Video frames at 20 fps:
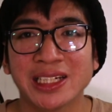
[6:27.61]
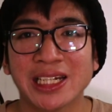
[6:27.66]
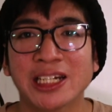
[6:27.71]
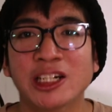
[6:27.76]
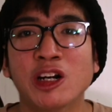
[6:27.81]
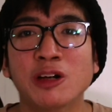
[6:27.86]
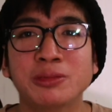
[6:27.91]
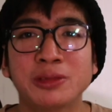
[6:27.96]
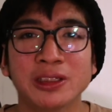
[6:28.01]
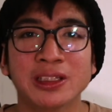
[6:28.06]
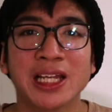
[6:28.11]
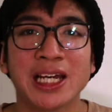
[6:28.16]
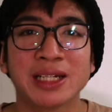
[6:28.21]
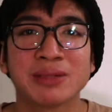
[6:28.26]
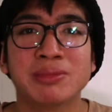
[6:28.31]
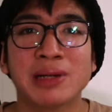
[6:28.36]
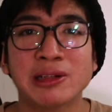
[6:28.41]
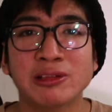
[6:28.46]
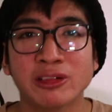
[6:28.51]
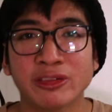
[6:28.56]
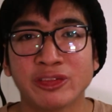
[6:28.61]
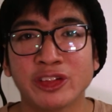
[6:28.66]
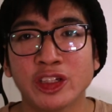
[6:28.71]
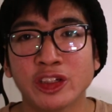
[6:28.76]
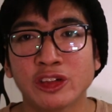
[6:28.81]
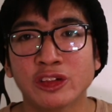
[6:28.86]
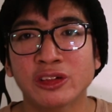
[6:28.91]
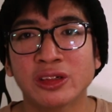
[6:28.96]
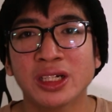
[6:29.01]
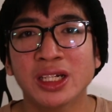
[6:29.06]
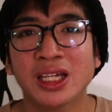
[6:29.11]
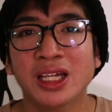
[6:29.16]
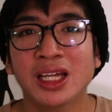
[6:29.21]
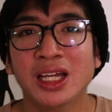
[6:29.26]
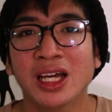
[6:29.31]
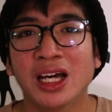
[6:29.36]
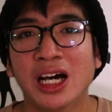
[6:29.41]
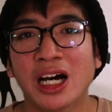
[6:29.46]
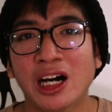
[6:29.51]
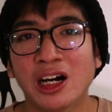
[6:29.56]
I hope you liked my review
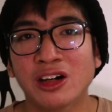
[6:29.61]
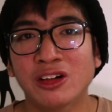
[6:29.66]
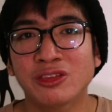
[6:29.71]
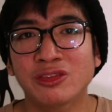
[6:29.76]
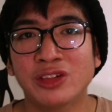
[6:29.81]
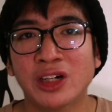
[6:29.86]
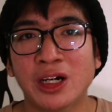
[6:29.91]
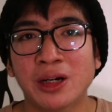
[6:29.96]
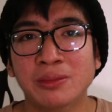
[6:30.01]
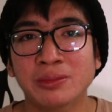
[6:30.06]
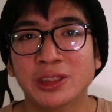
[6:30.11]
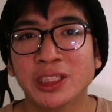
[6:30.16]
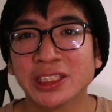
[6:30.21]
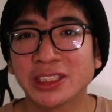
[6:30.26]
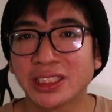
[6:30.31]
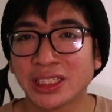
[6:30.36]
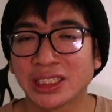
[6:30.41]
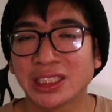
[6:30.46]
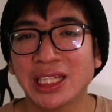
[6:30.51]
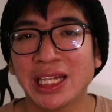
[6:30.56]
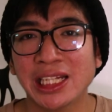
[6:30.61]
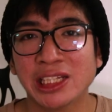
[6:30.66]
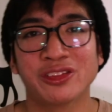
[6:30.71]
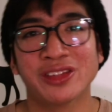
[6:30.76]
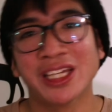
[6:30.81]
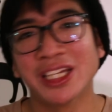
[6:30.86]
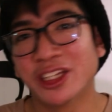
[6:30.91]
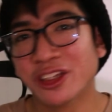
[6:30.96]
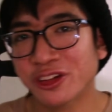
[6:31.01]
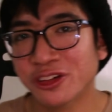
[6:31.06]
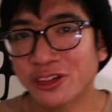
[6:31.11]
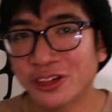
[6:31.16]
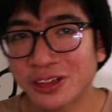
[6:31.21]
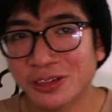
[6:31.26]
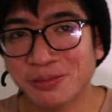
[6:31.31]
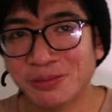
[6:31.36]
of Justice League. Thank you.